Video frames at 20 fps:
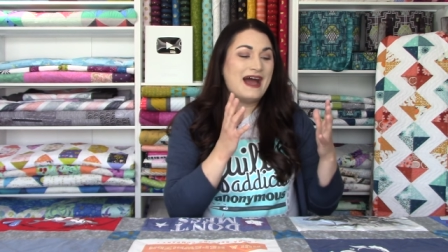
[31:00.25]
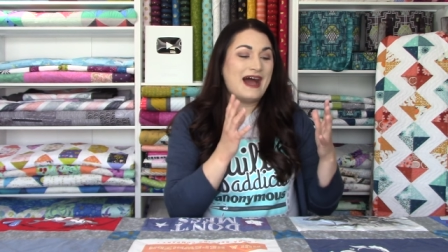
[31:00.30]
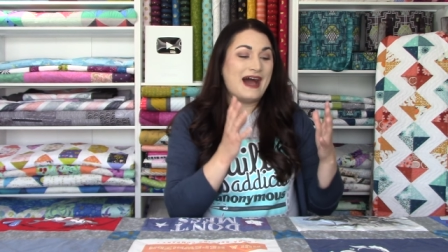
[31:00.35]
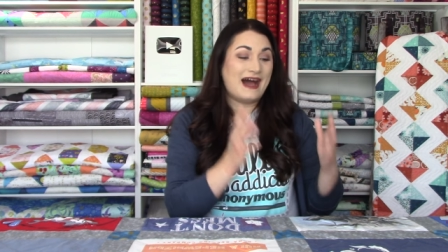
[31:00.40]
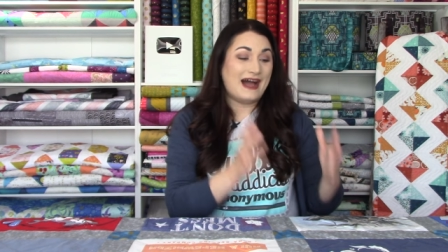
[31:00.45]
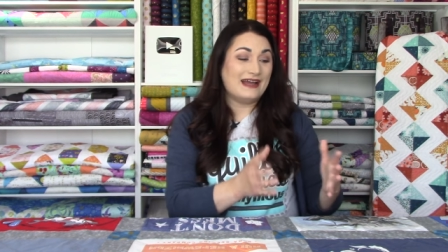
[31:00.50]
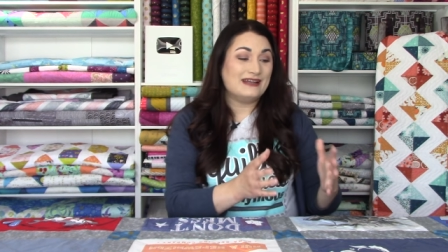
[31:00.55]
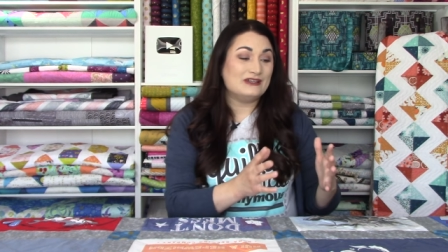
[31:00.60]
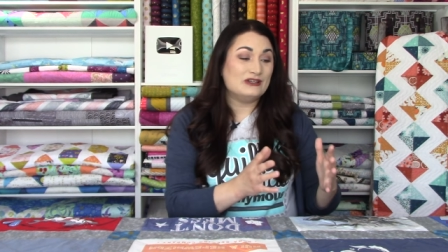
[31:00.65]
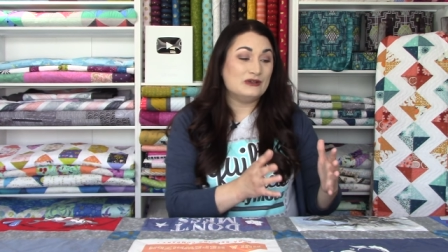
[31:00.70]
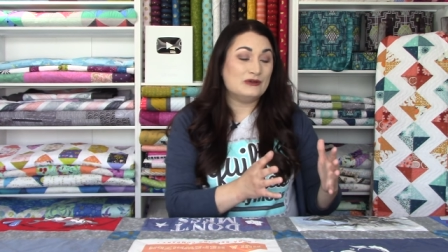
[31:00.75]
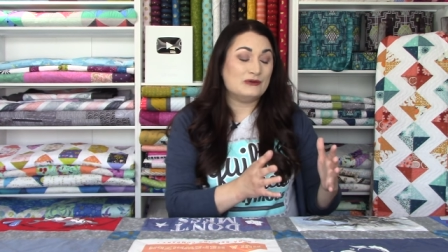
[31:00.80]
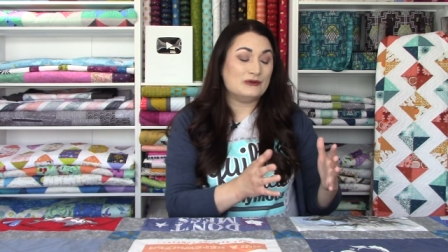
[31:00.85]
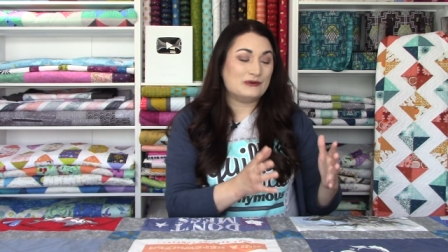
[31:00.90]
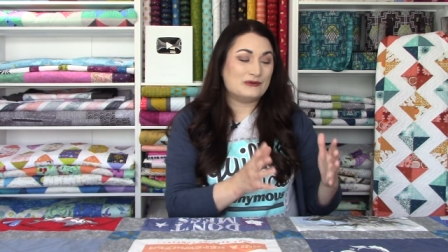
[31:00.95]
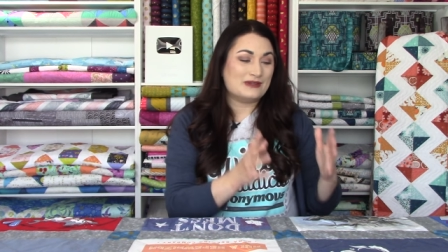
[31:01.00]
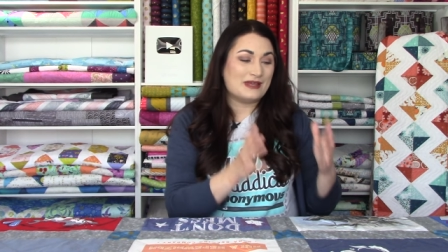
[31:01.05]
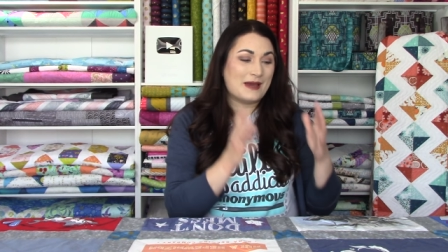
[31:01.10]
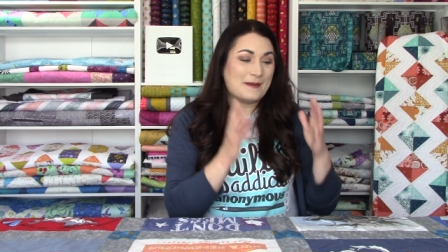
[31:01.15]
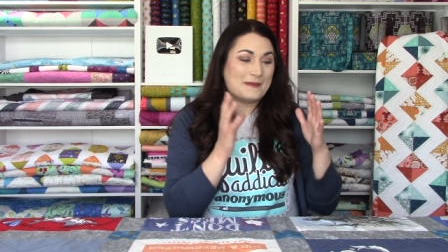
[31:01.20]
I
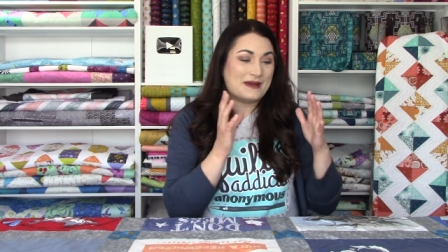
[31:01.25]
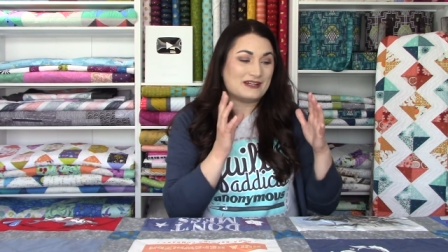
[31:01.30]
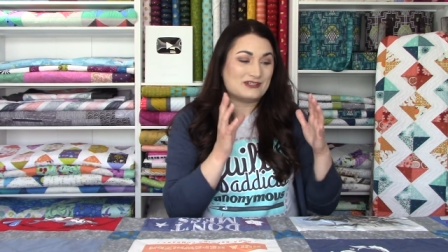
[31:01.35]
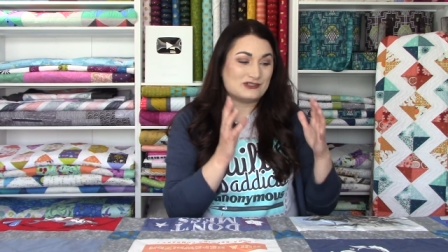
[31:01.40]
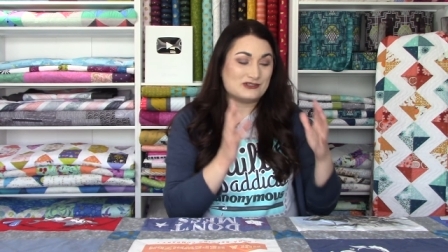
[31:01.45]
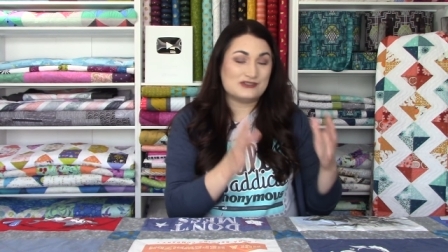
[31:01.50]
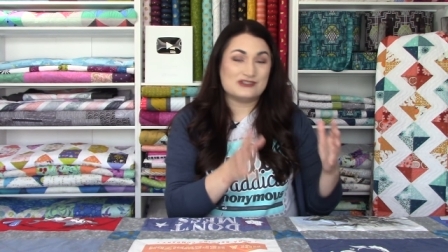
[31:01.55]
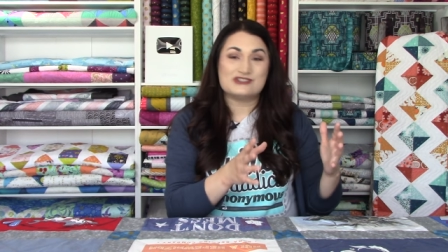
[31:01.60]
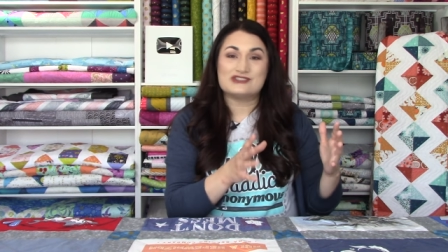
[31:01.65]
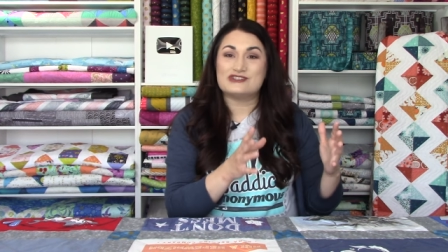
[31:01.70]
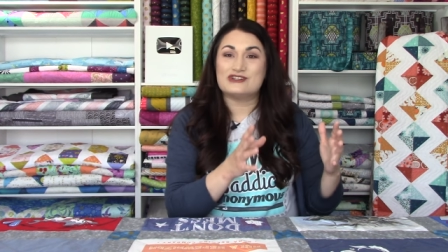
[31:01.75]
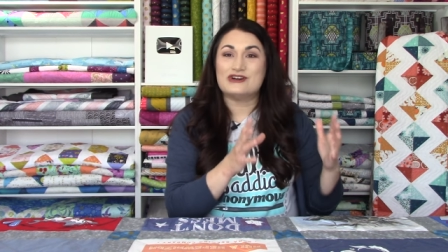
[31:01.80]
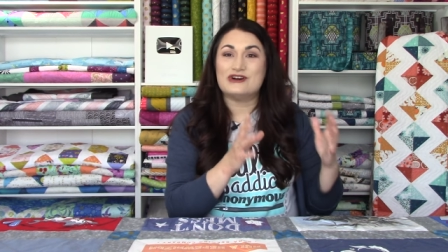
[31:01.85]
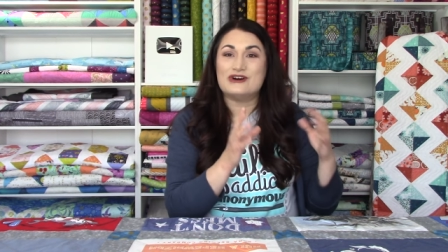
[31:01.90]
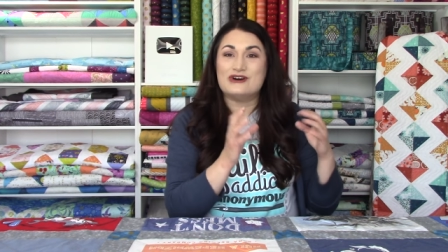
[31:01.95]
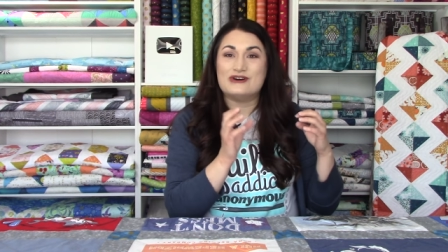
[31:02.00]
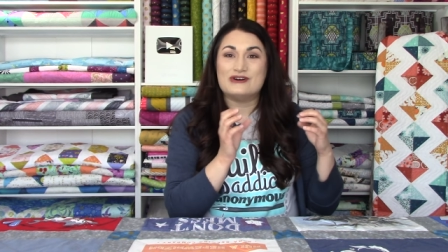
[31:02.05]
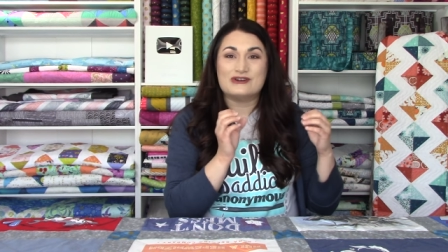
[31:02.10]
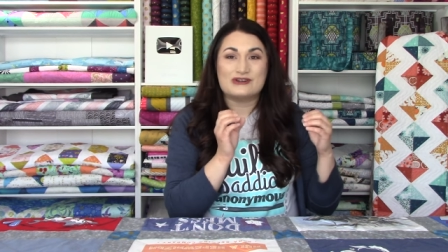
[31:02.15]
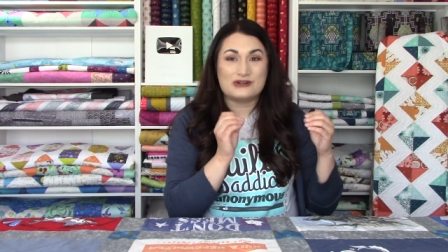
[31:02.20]
knew that my
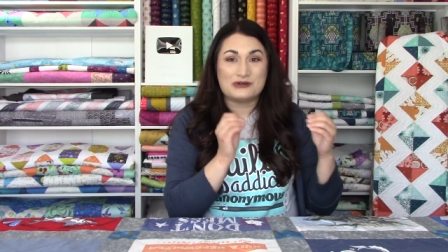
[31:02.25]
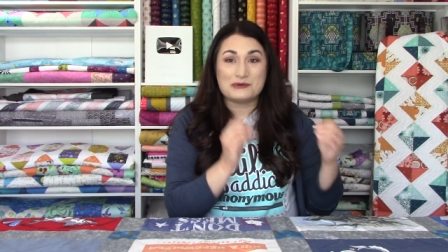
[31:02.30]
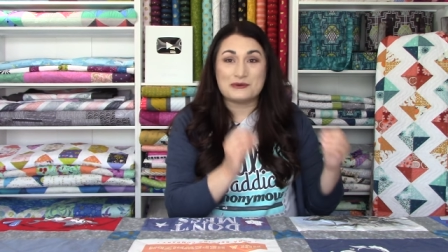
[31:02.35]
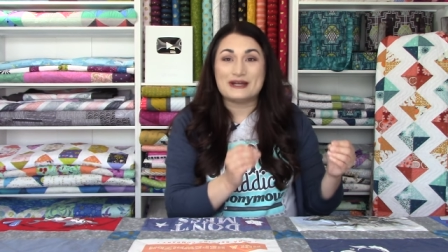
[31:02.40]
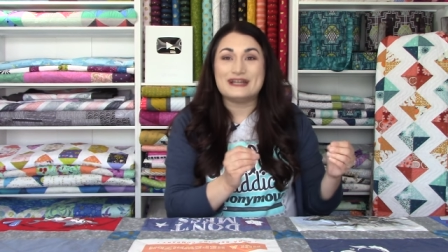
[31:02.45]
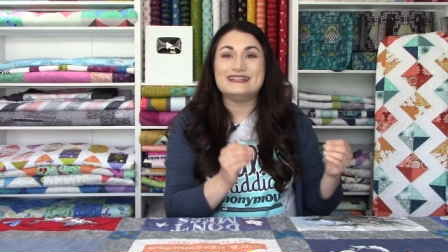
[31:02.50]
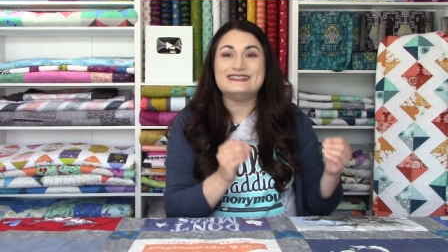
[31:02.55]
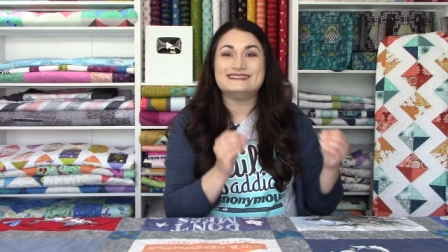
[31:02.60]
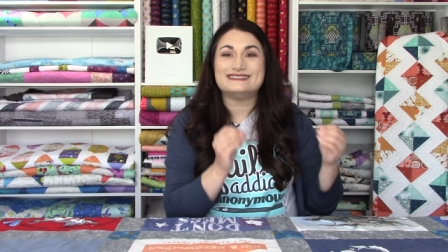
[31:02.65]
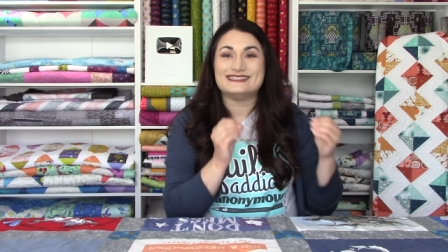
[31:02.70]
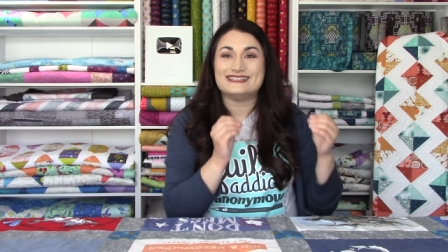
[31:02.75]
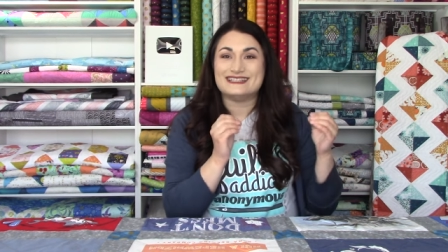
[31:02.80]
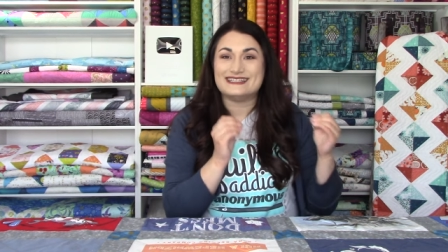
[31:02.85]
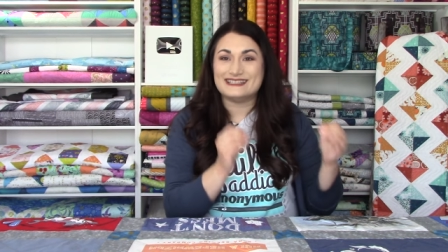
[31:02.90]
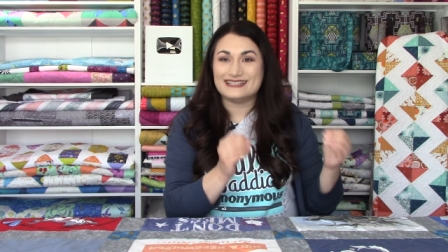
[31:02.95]
traditional crazy